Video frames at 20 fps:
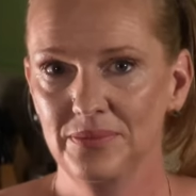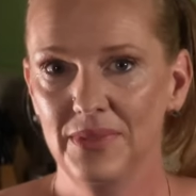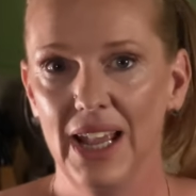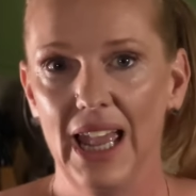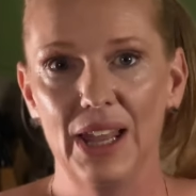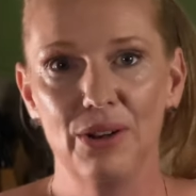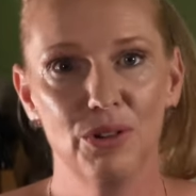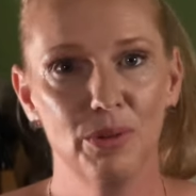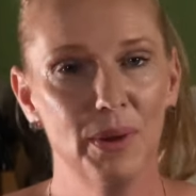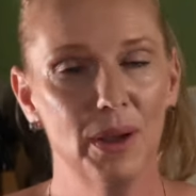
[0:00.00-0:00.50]

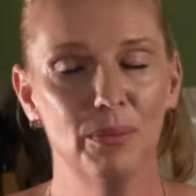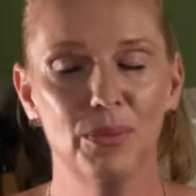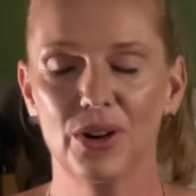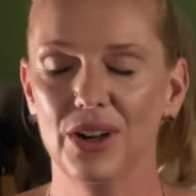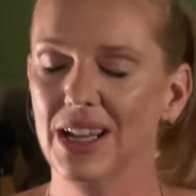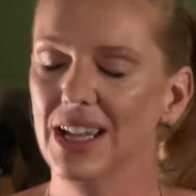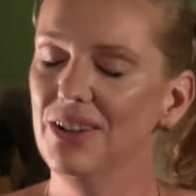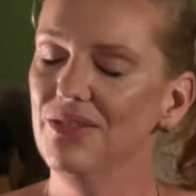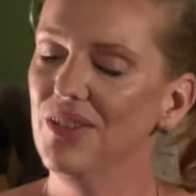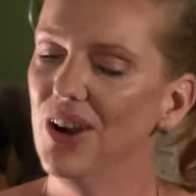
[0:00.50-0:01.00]
And remember,
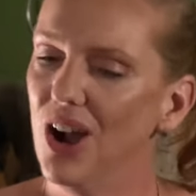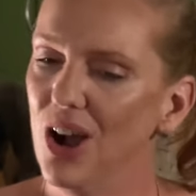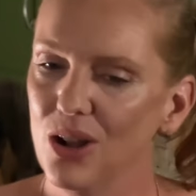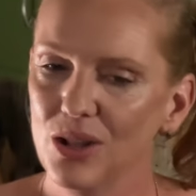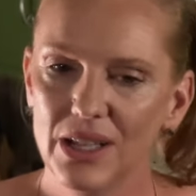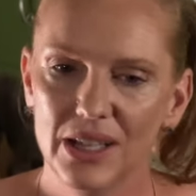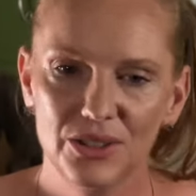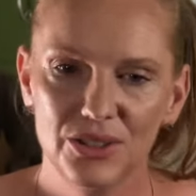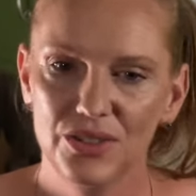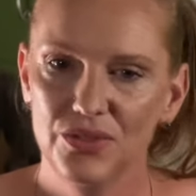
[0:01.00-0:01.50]
if all
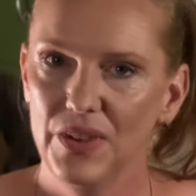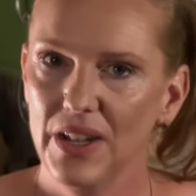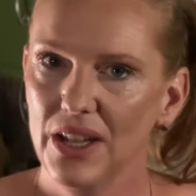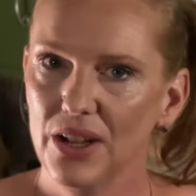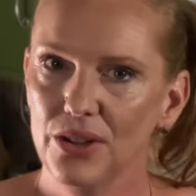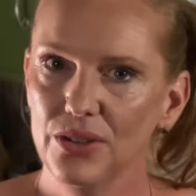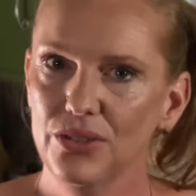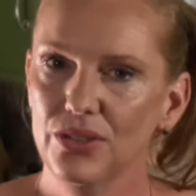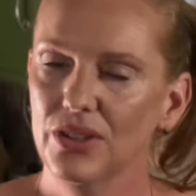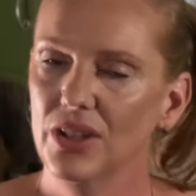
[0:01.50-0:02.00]
else
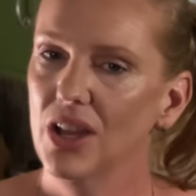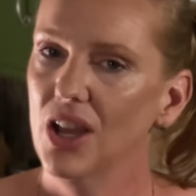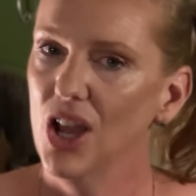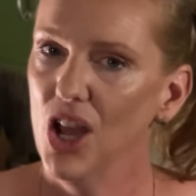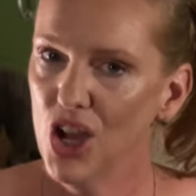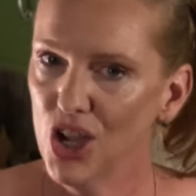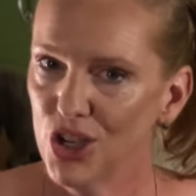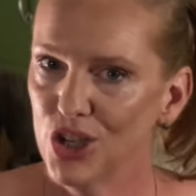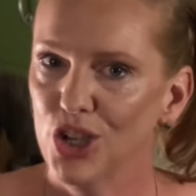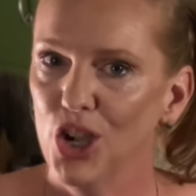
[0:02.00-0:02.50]
fails,
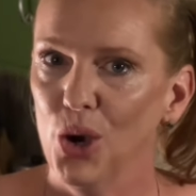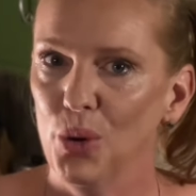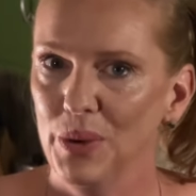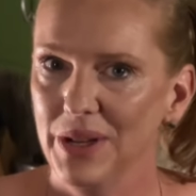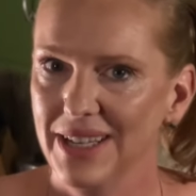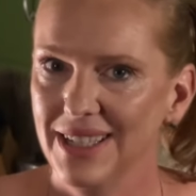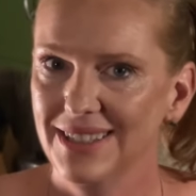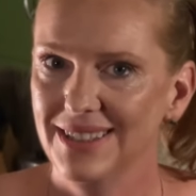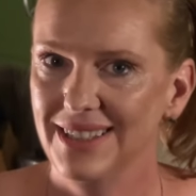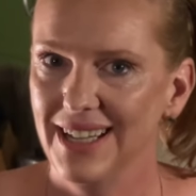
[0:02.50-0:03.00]
go eat
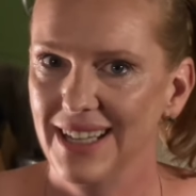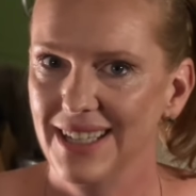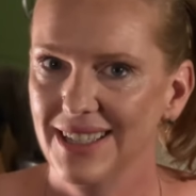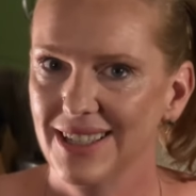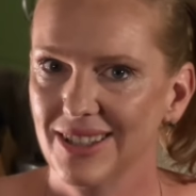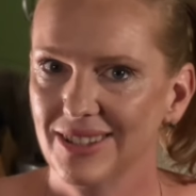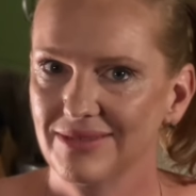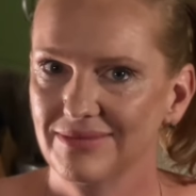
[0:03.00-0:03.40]
a steak.